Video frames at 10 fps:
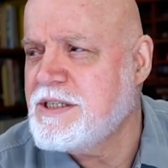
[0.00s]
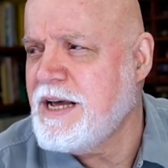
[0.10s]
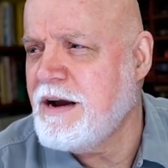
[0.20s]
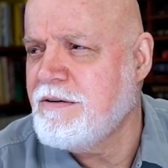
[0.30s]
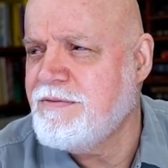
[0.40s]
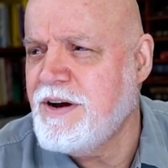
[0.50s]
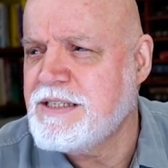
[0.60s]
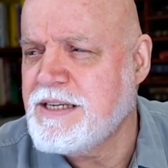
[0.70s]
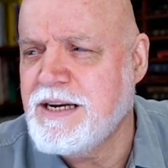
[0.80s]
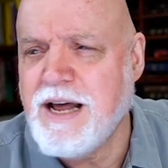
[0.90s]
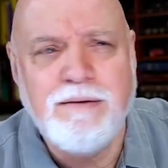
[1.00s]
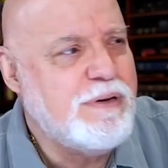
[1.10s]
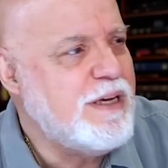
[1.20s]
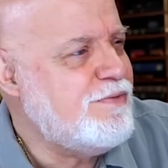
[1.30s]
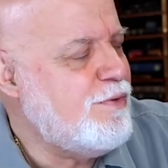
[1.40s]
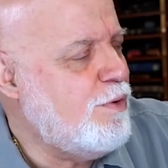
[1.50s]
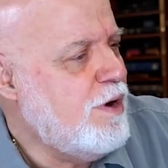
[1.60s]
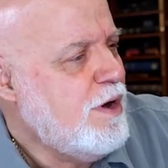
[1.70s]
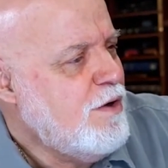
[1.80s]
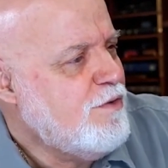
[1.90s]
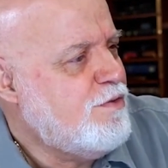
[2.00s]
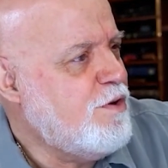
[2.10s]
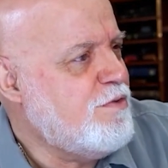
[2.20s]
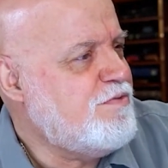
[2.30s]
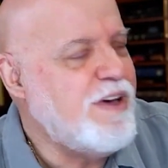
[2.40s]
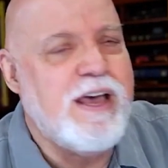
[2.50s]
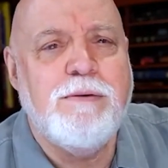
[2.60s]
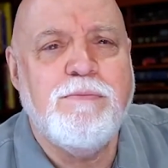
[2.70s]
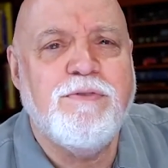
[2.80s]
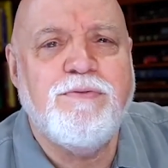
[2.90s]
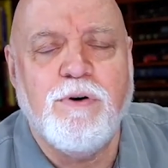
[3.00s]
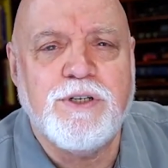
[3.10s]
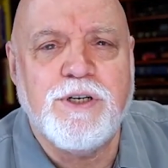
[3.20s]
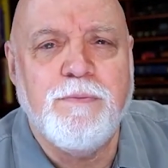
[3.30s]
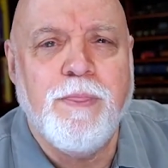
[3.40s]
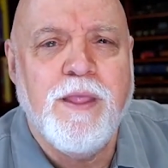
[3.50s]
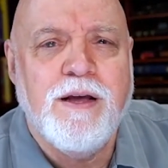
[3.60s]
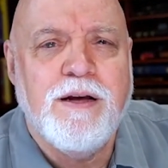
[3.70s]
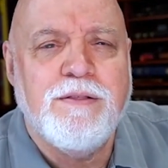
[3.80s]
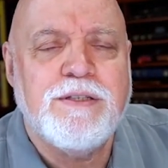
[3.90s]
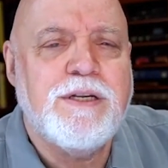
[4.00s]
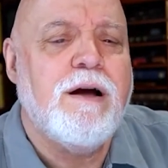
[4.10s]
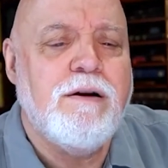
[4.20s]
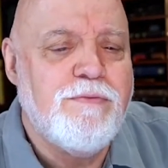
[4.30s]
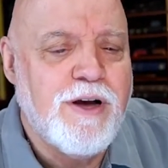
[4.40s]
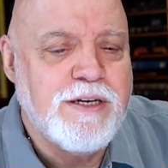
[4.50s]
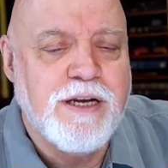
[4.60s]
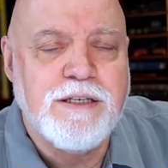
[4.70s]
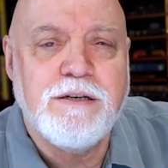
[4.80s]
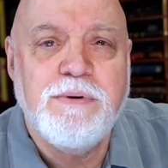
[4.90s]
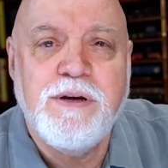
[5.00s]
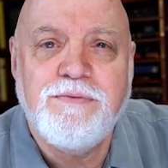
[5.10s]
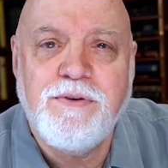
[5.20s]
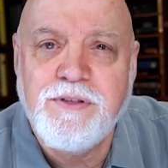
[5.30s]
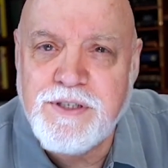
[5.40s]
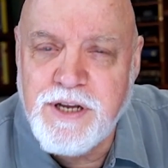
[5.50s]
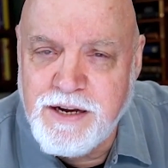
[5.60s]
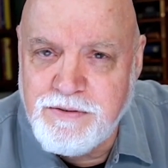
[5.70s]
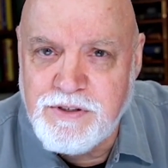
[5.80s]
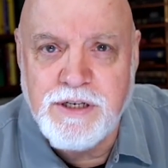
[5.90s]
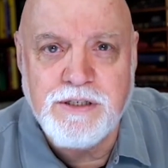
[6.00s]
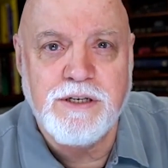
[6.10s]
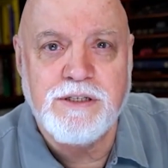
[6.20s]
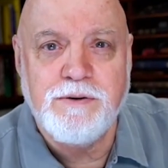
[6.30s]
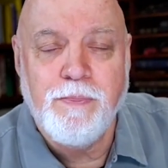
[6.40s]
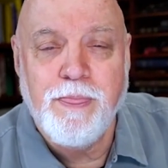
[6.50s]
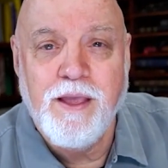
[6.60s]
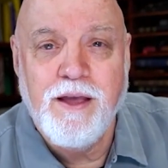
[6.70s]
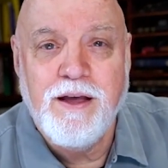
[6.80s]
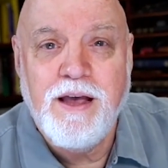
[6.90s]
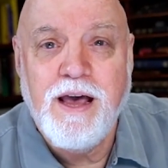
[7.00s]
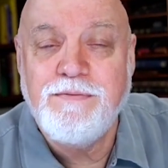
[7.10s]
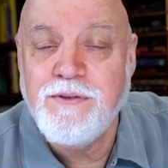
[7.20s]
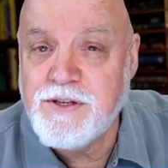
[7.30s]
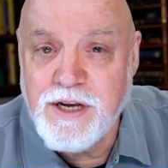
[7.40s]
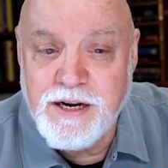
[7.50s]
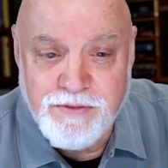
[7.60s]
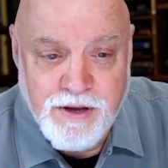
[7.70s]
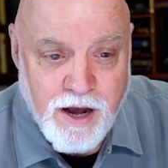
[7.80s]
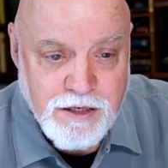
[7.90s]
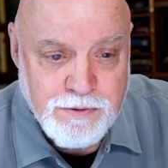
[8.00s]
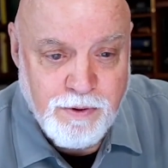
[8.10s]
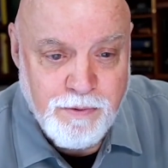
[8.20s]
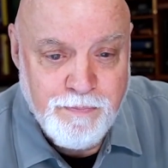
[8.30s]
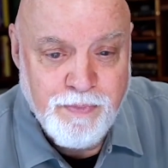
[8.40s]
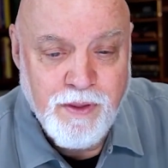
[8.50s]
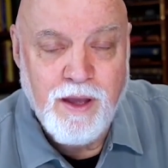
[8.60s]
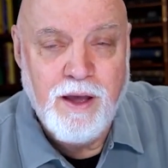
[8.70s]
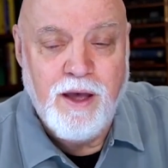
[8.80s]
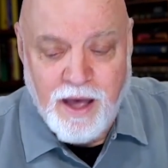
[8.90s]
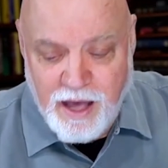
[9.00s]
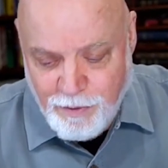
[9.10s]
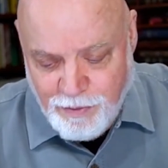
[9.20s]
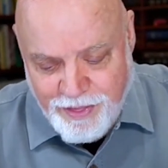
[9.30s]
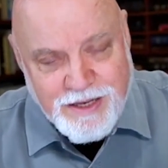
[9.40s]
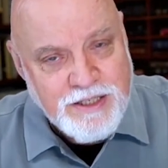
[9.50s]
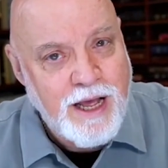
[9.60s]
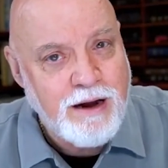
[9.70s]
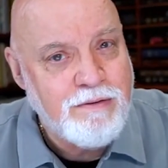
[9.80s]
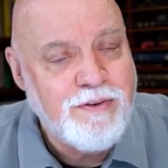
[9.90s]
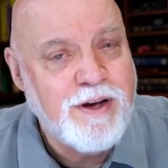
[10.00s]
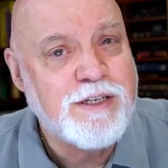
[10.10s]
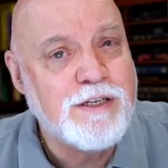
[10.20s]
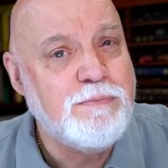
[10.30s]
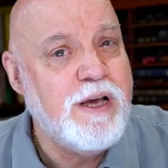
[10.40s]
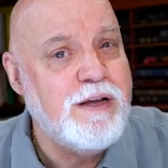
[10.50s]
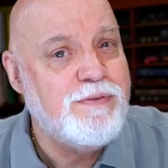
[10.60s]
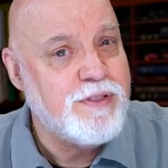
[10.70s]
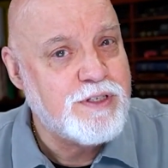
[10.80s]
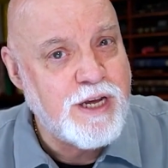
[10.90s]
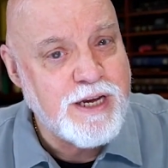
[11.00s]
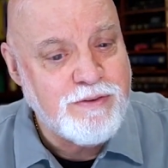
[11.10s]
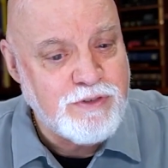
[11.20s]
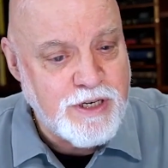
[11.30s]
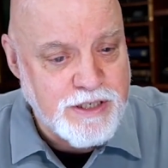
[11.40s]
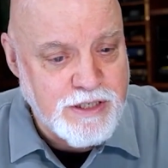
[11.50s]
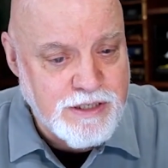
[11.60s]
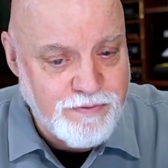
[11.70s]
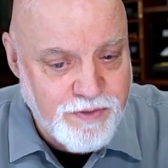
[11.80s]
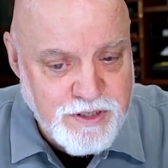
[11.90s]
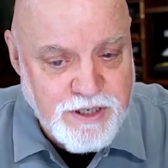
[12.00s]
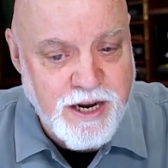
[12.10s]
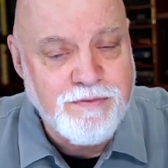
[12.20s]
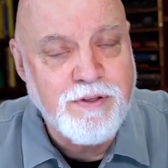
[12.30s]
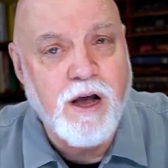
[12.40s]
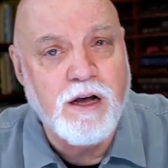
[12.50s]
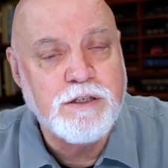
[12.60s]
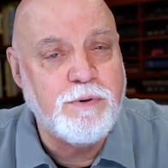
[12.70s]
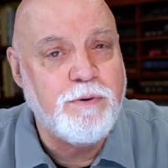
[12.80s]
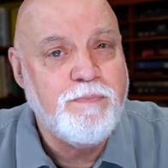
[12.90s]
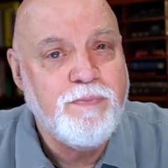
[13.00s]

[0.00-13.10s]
The sacrifice cannot be for, for fame or fortune. The sacrifice has to be for the sake of Jesus and for the sake of the gospel. And when that sacrifice is made for the sake of Jesus and for the sake of the gospel,